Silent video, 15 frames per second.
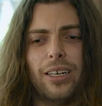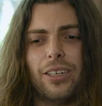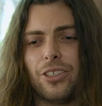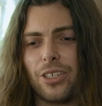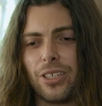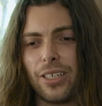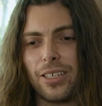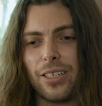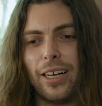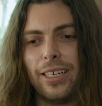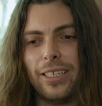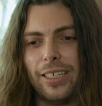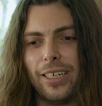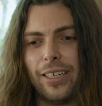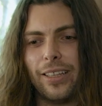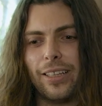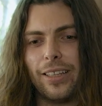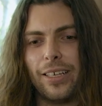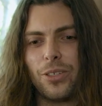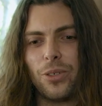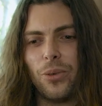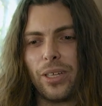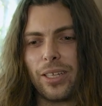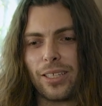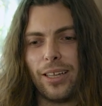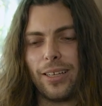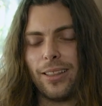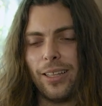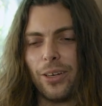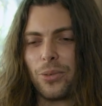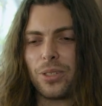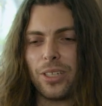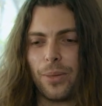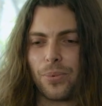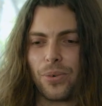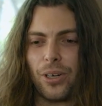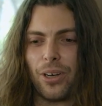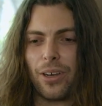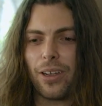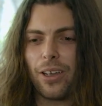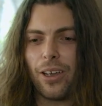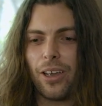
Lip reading: Just this idea that there's all these like little separate,